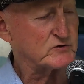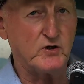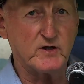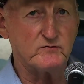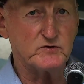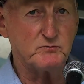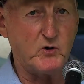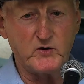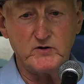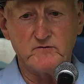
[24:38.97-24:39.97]
side of his
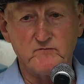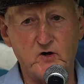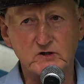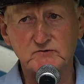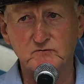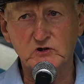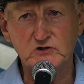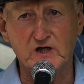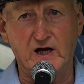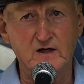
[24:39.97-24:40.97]
body and vice
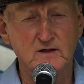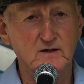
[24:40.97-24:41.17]
versa.